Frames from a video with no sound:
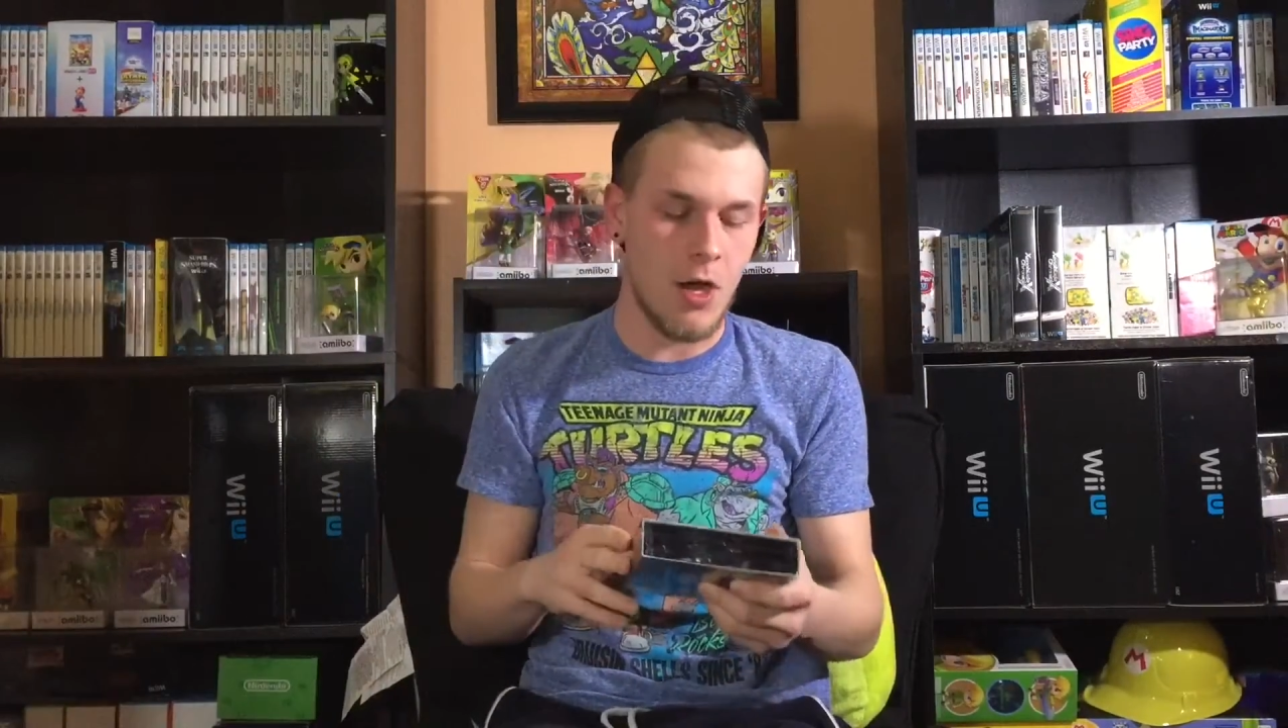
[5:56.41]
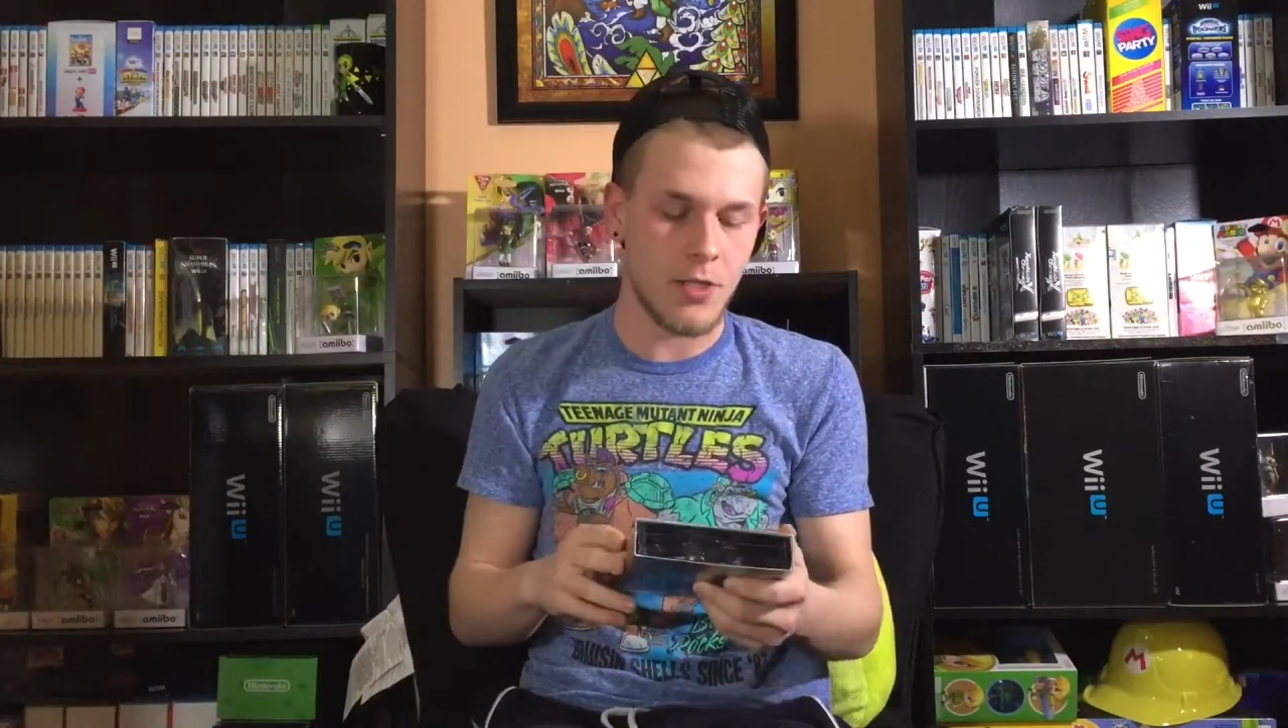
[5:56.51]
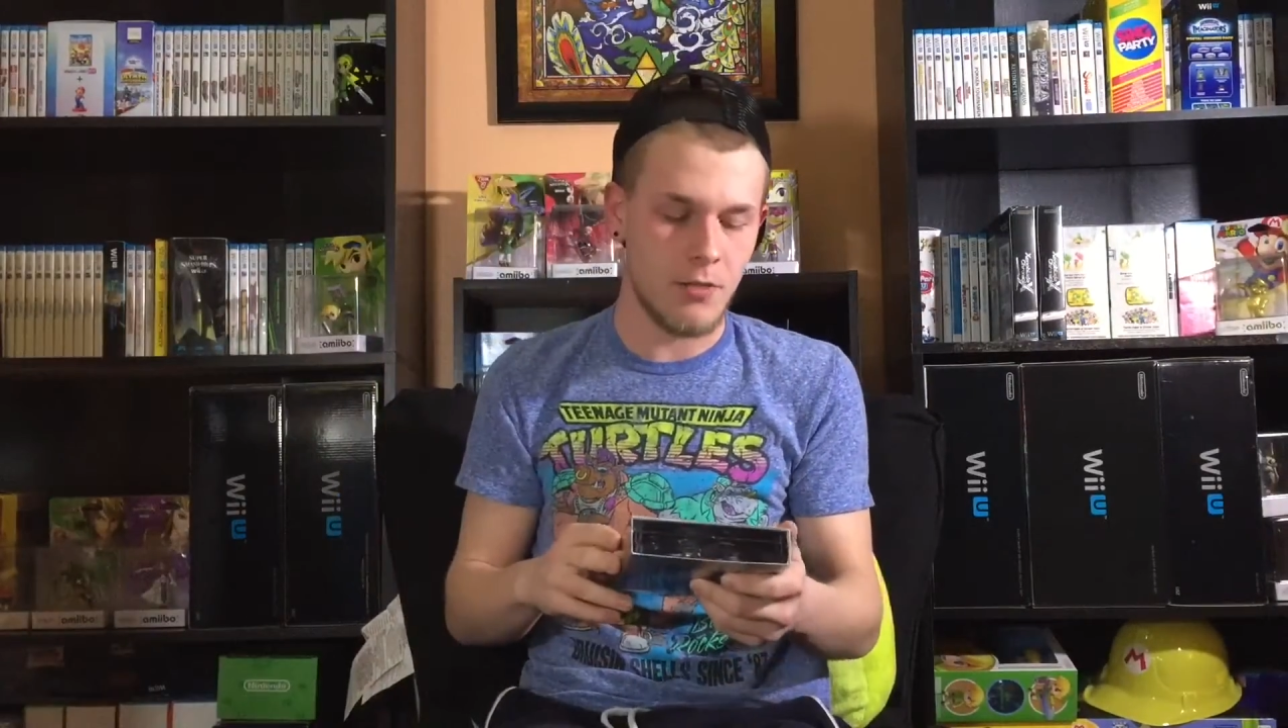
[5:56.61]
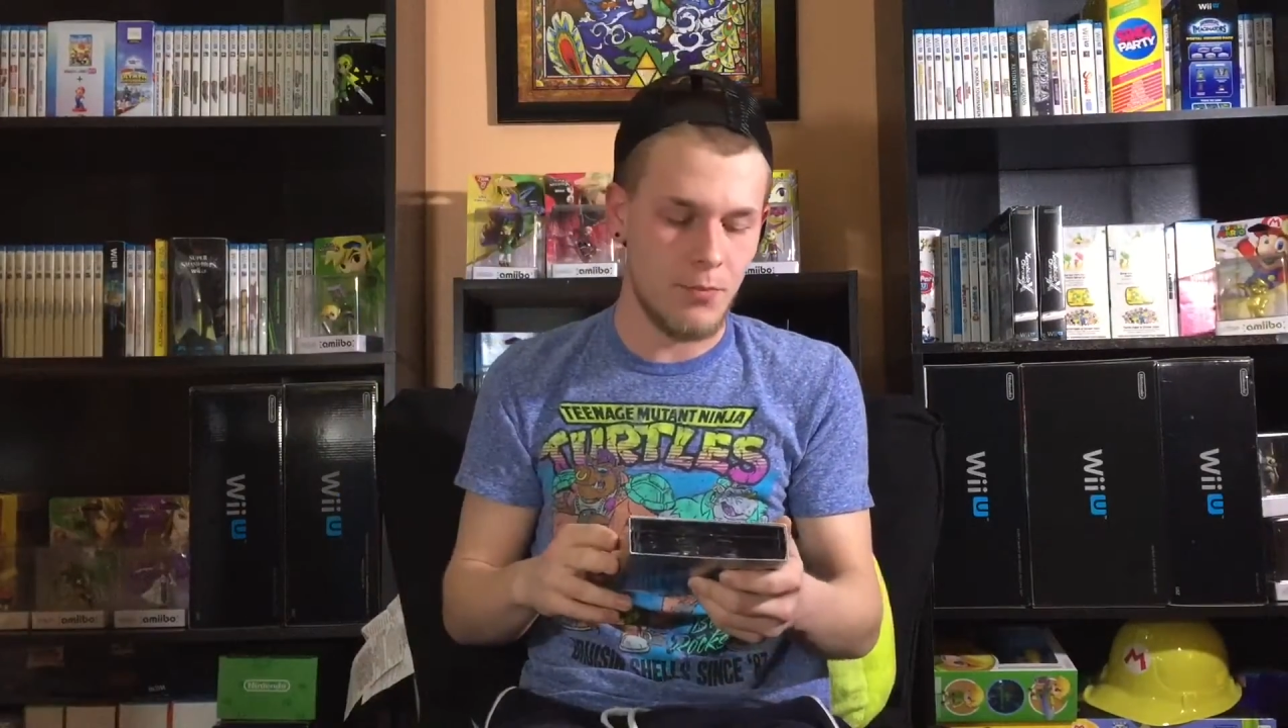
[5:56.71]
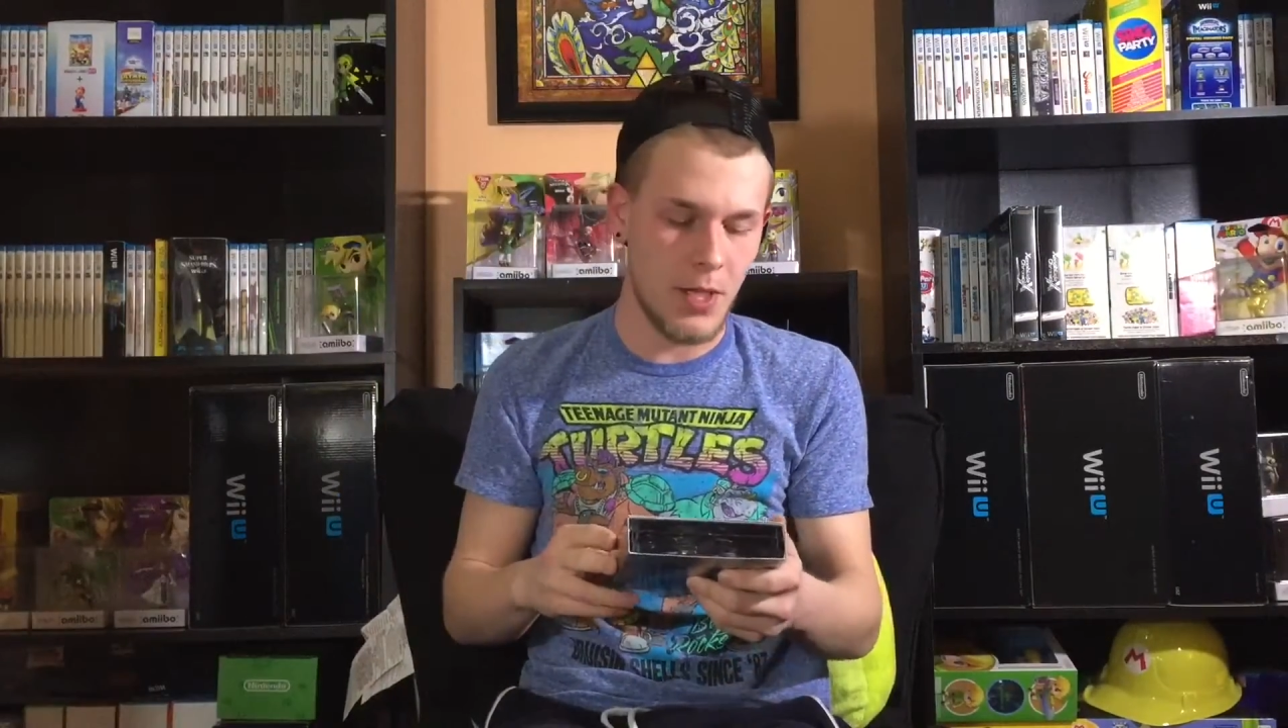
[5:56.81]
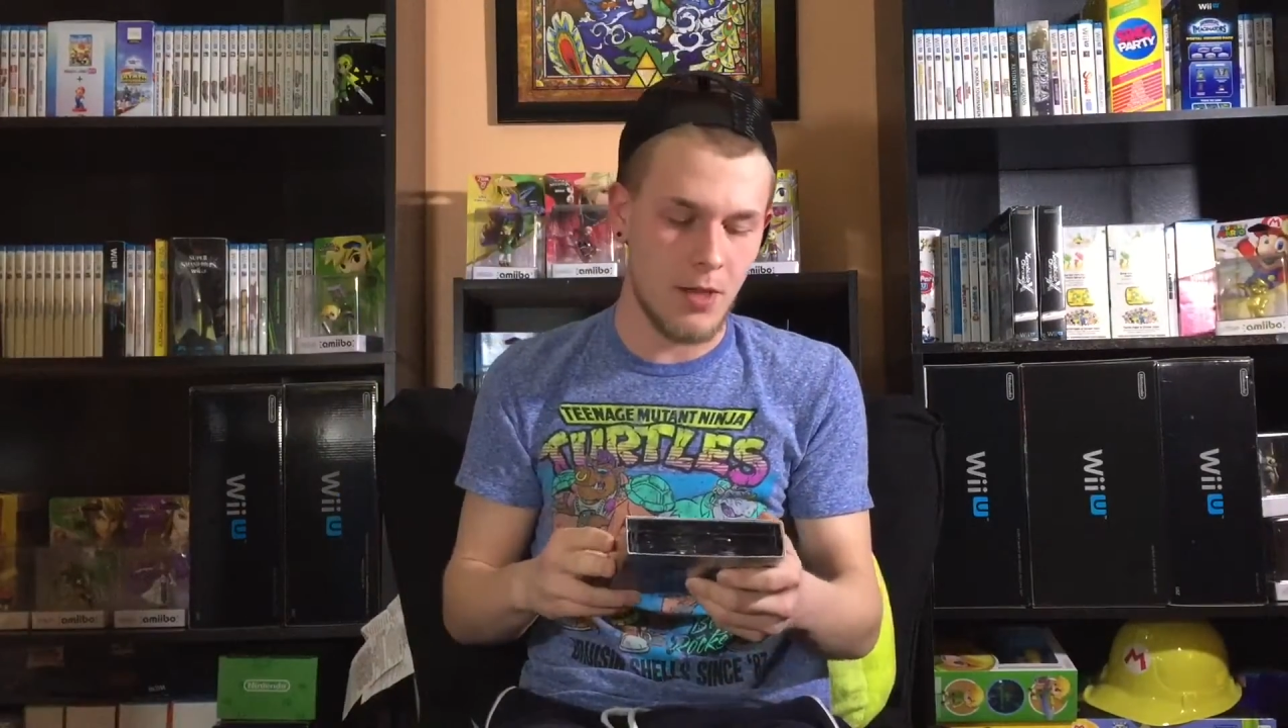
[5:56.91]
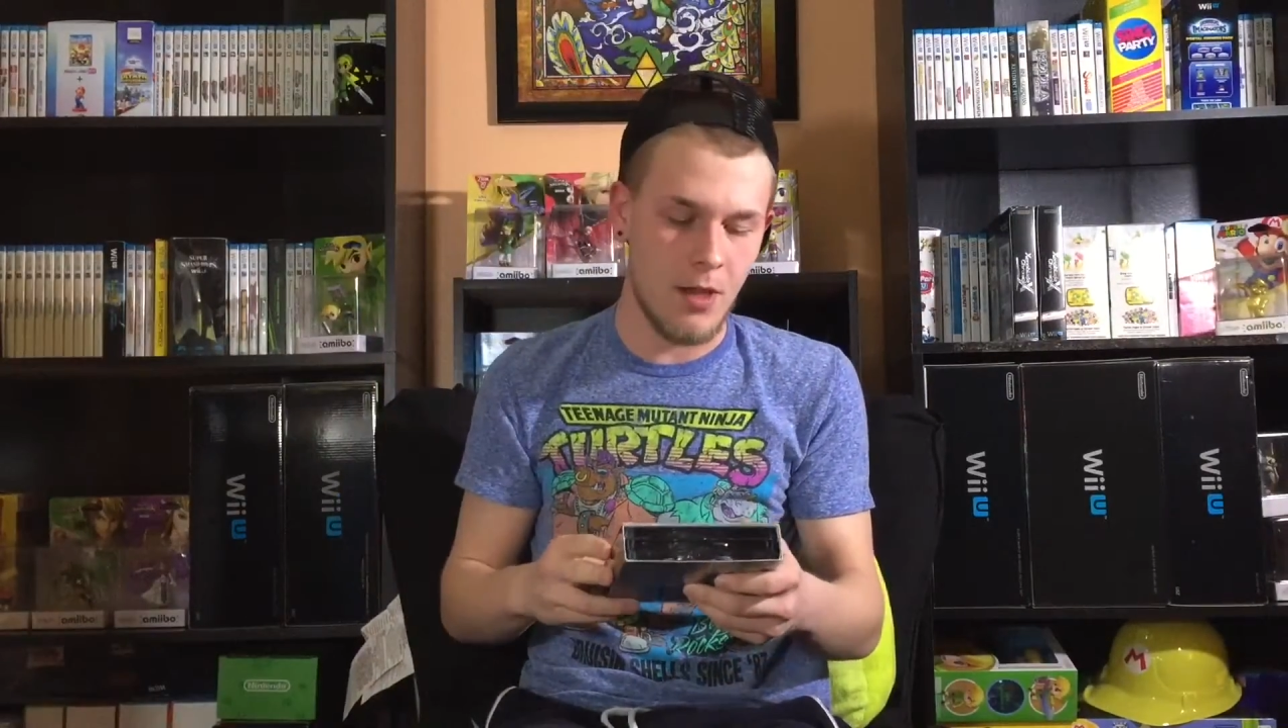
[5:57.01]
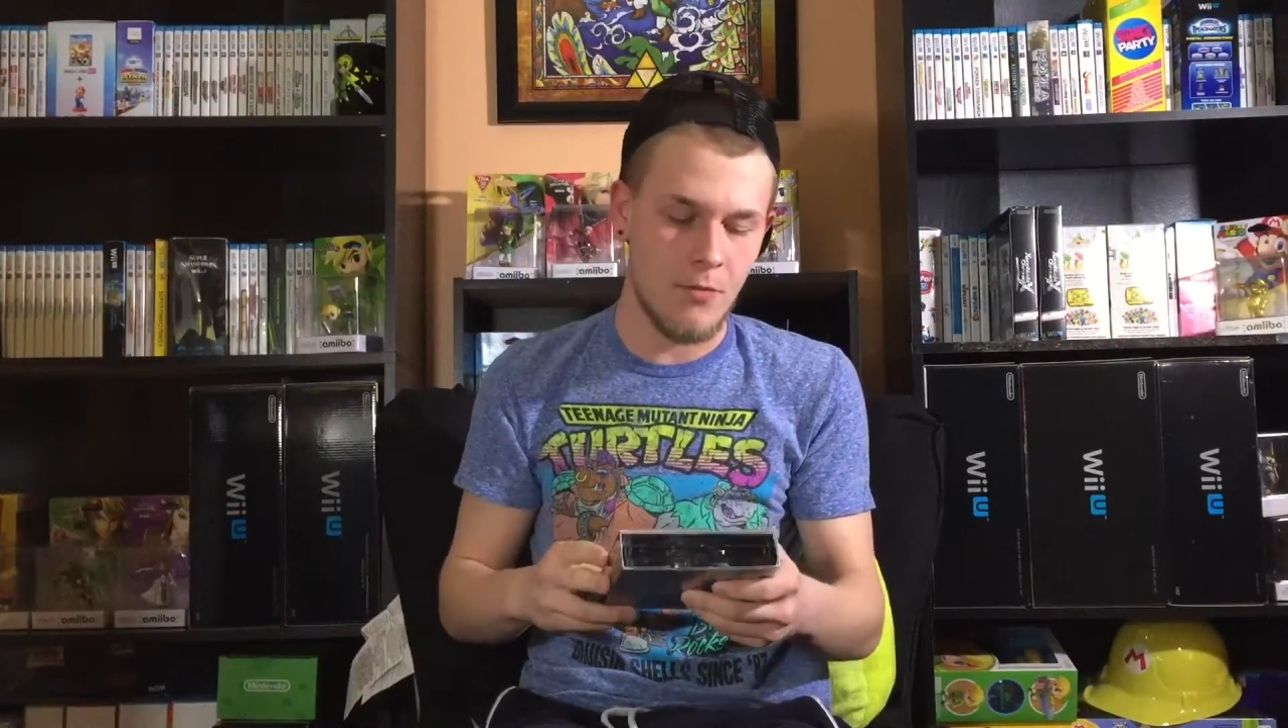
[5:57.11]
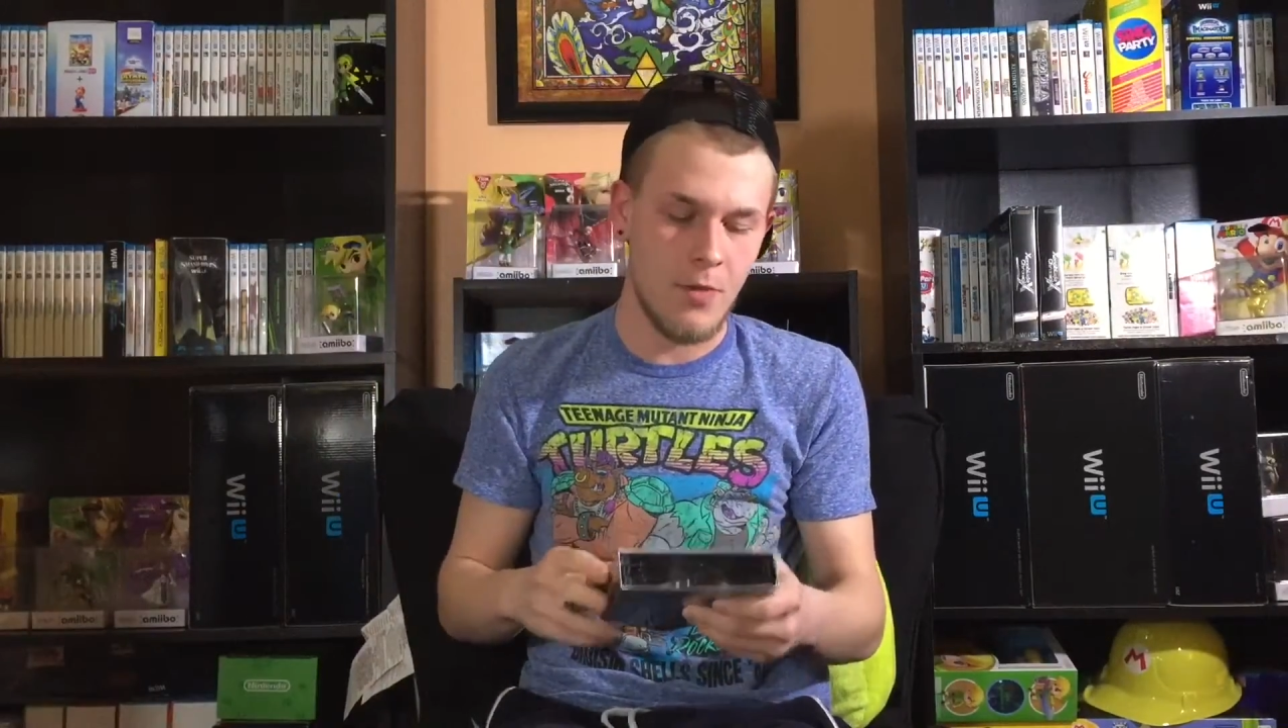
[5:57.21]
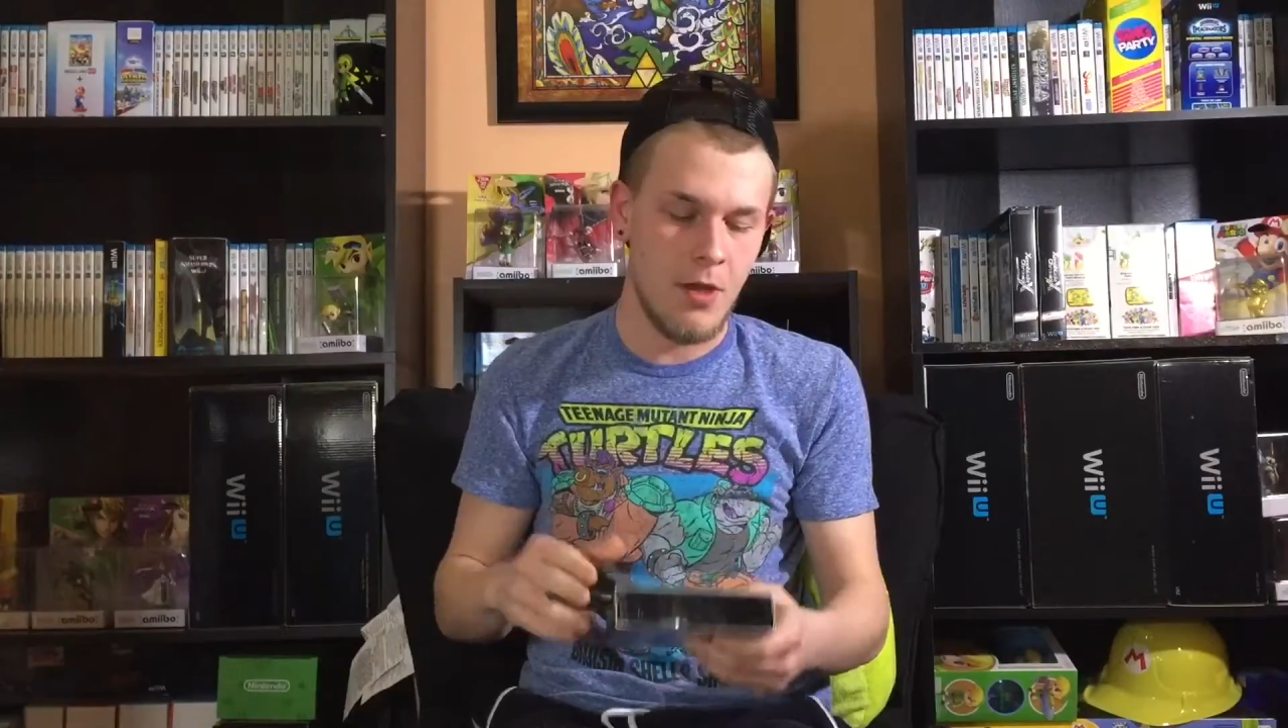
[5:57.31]
awesome
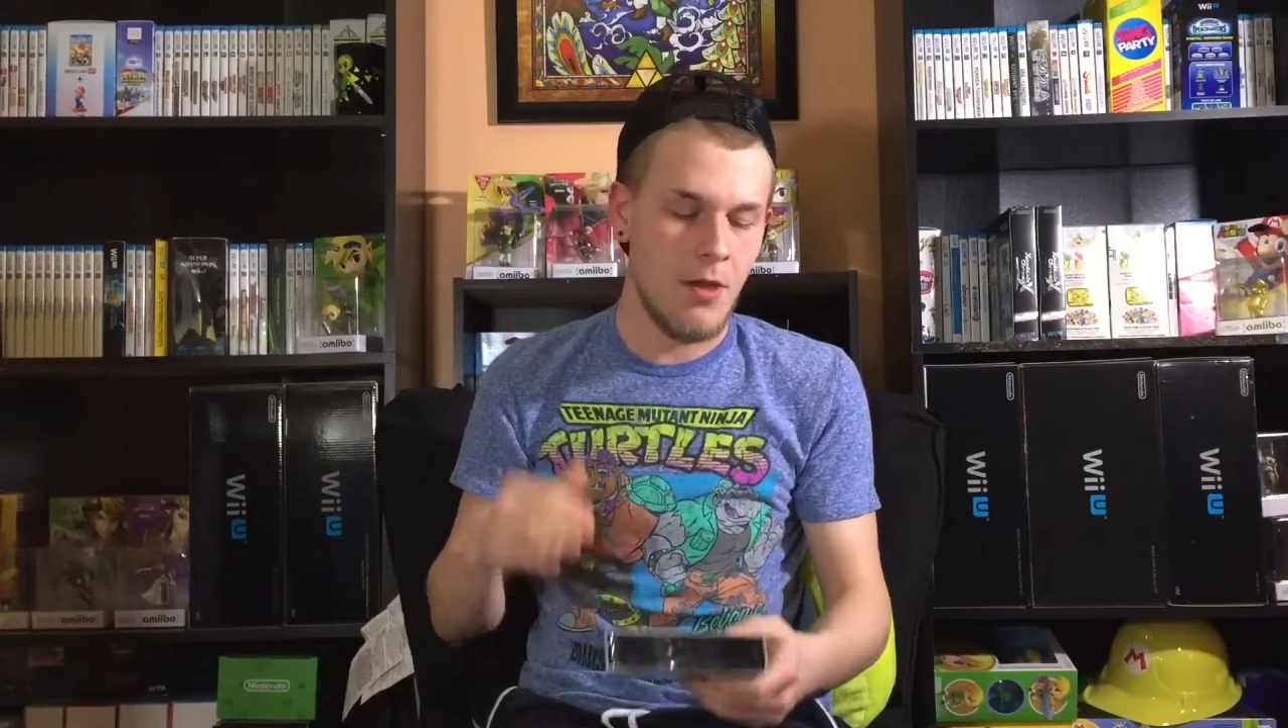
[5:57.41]
pickup.